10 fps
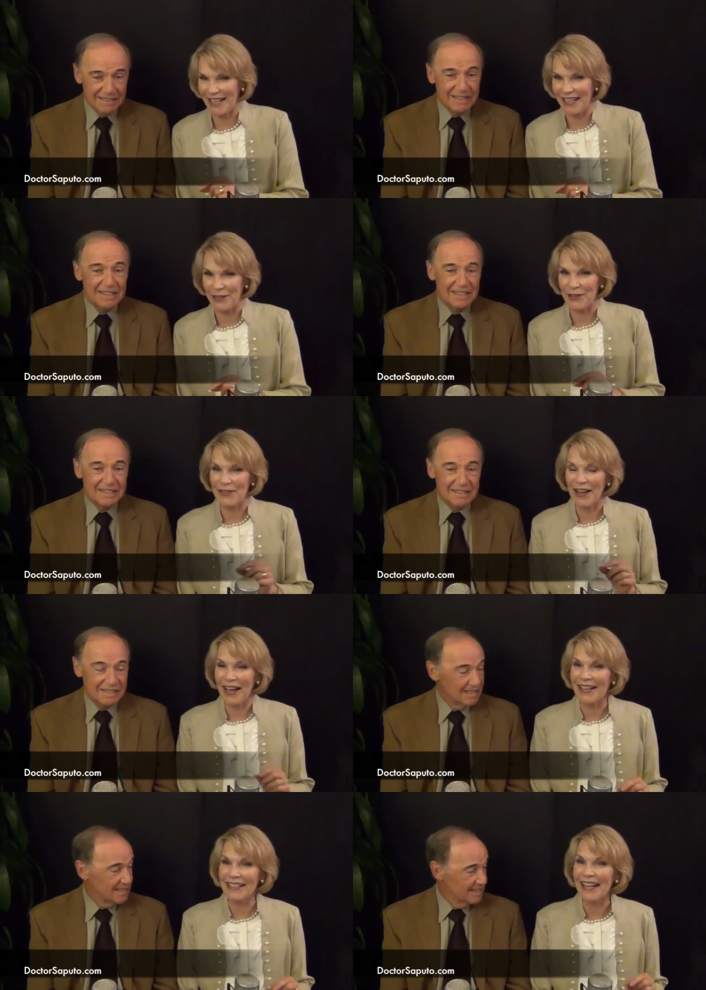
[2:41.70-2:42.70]
Speaker 1: day or
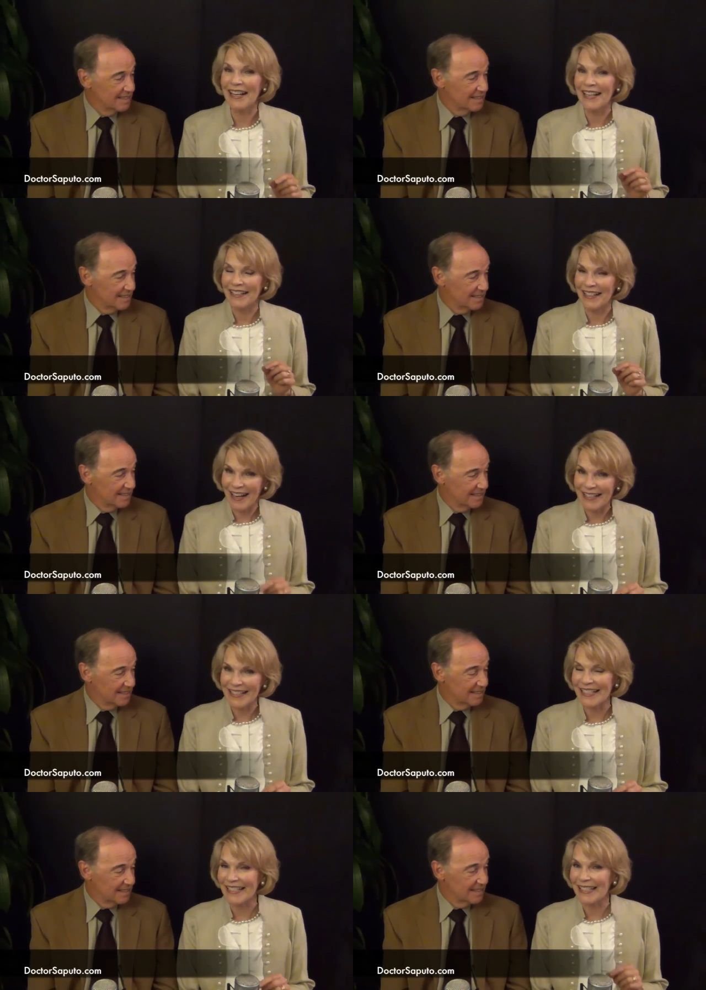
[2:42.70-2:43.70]
nine
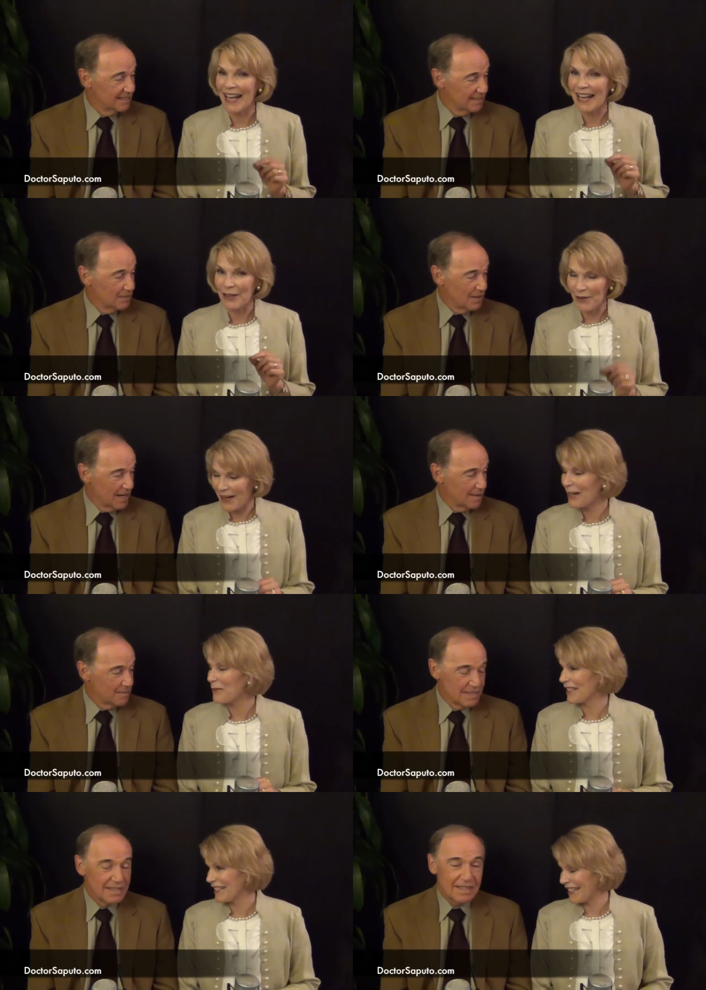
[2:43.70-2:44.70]
90
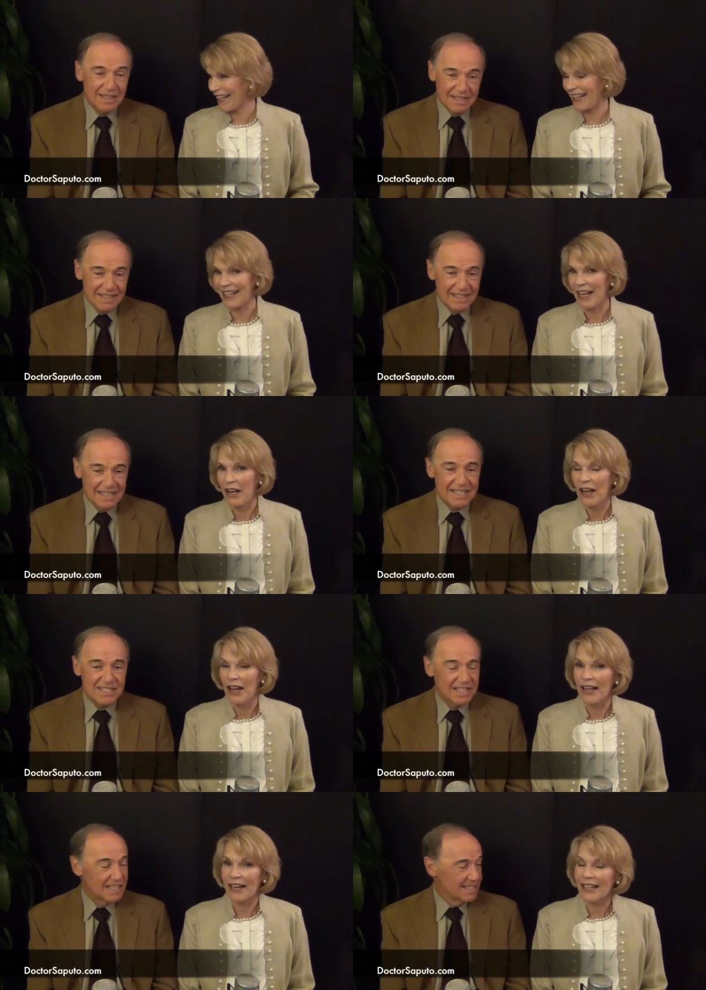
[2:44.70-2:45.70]
grams a day. Yeah,
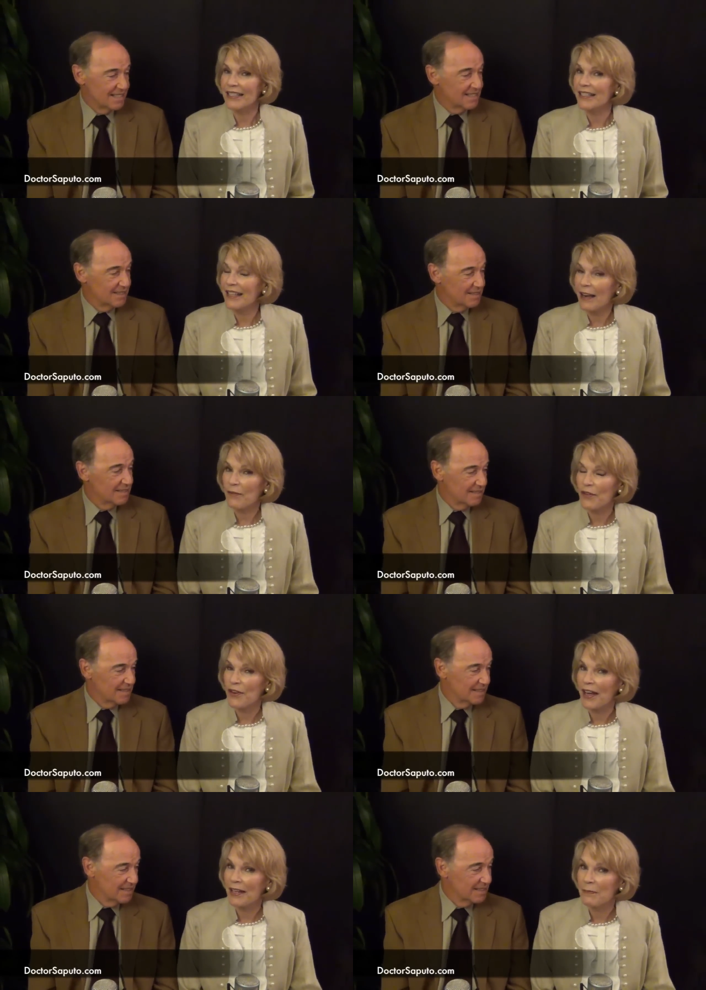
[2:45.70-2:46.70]
that's an and I did that
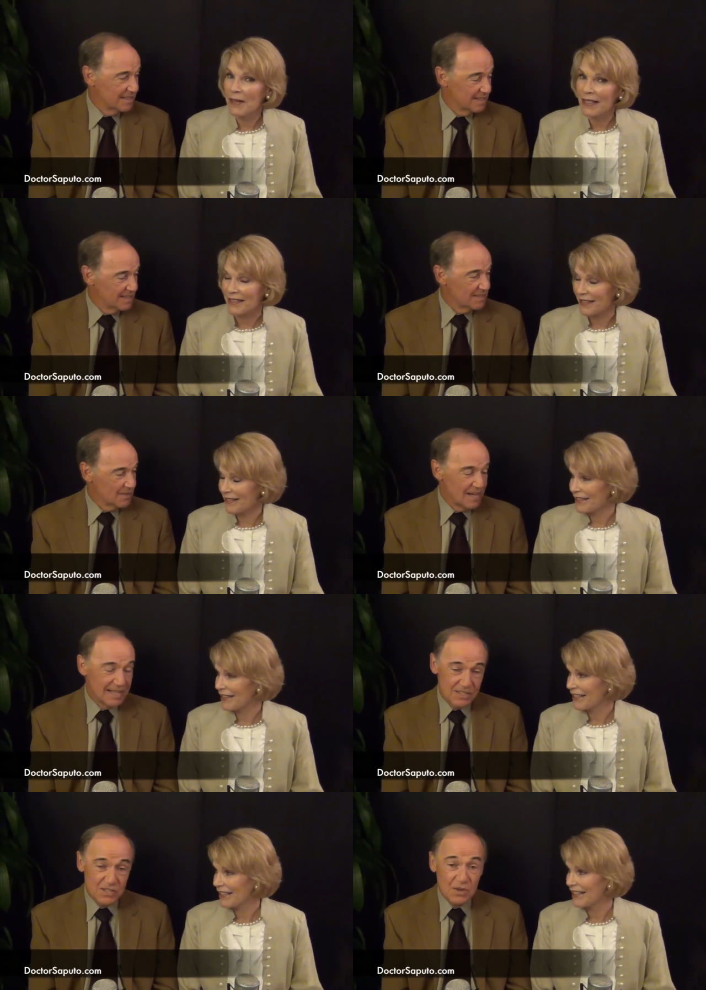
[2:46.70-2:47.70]
for nine months.
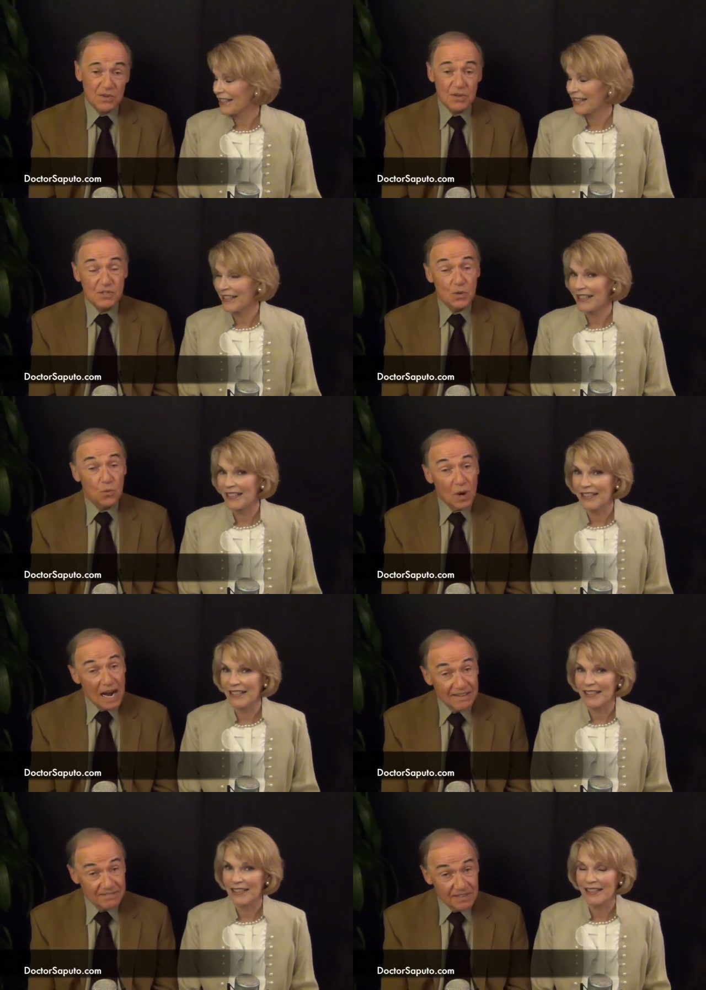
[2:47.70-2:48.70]
Right.
Speaker 2: So there's a
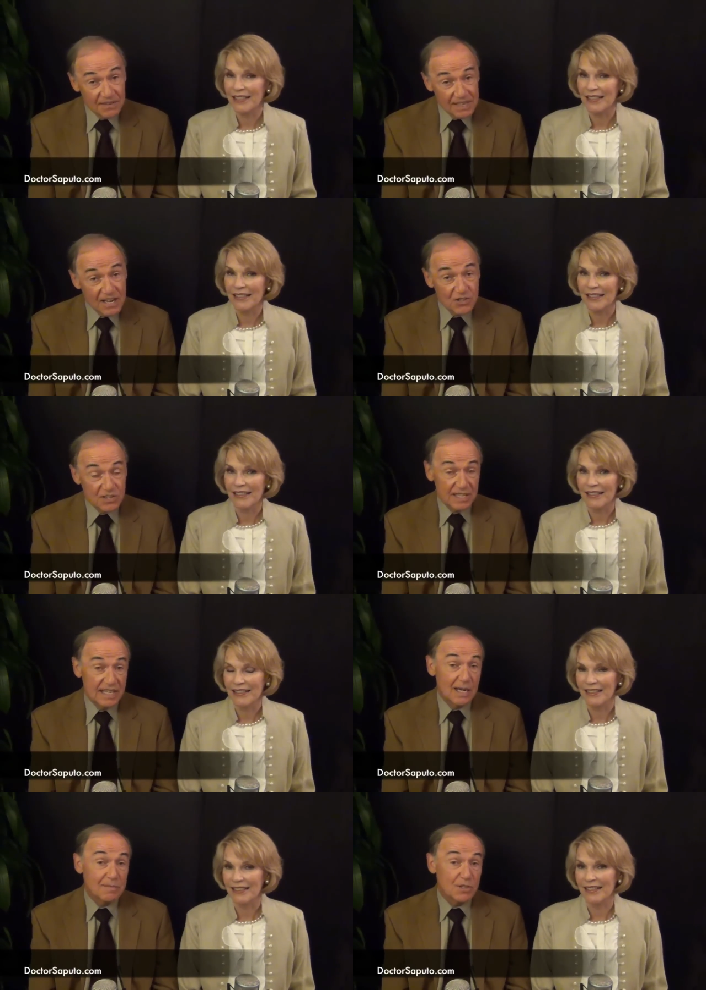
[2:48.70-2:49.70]
wide variation
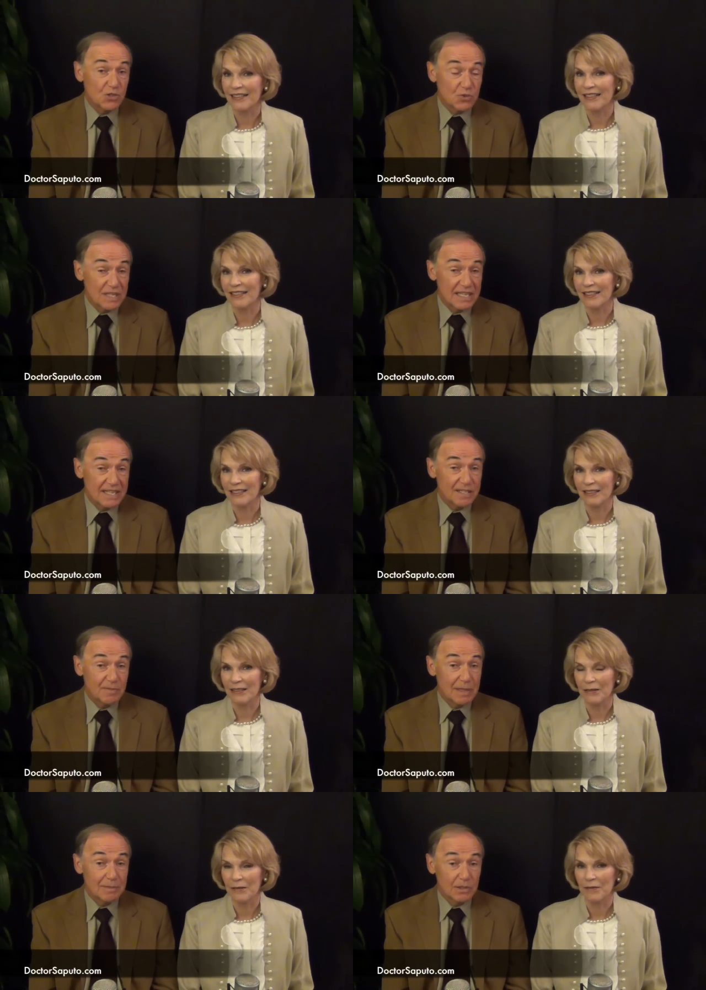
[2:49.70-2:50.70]
in how much you need
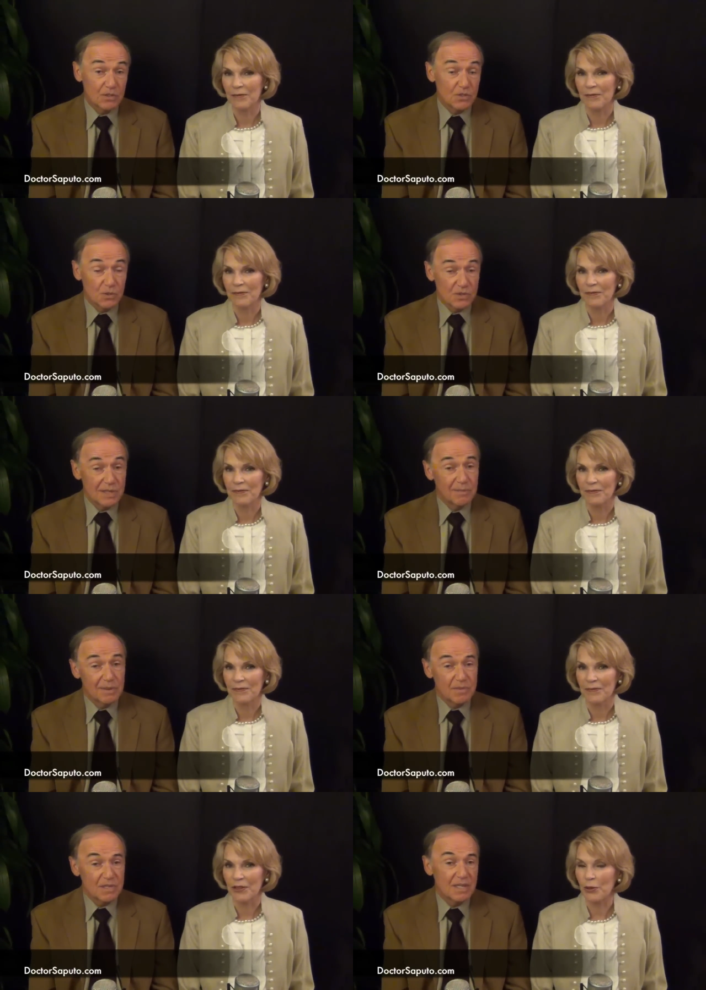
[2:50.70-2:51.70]
to be able to control
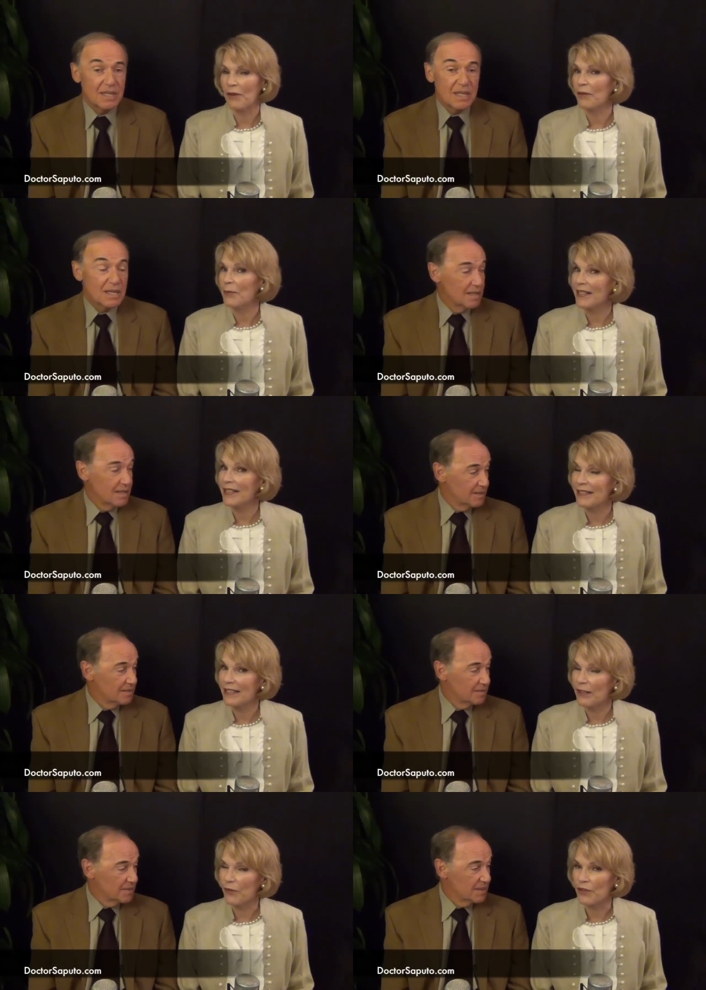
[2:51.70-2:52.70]
symptoms.
Speaker 1: So
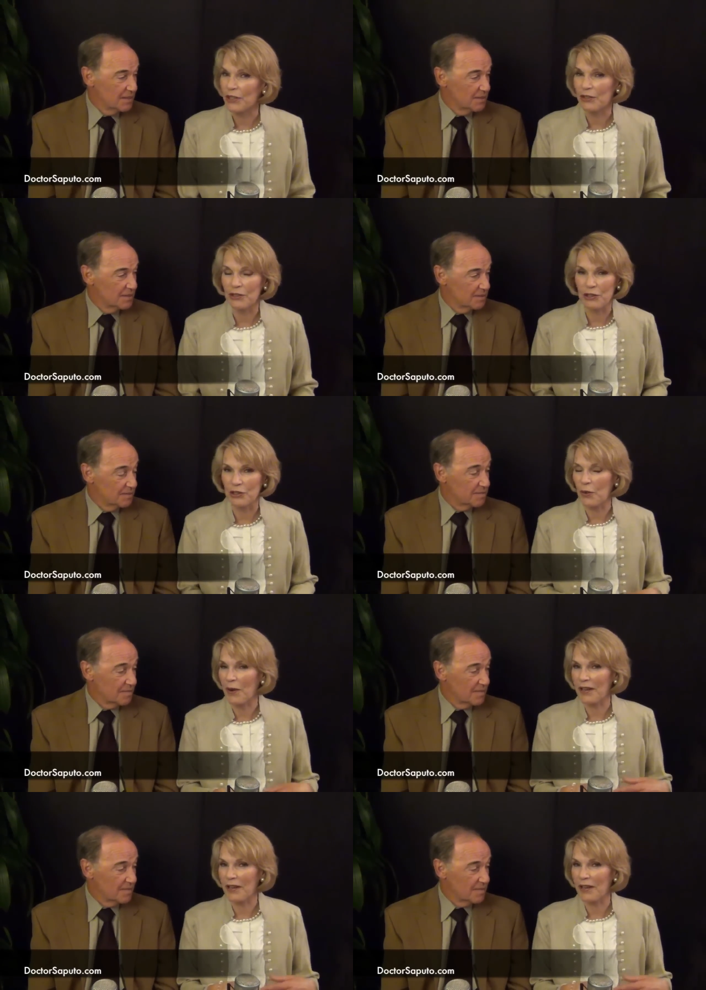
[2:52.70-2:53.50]
everybody's different. You don't just go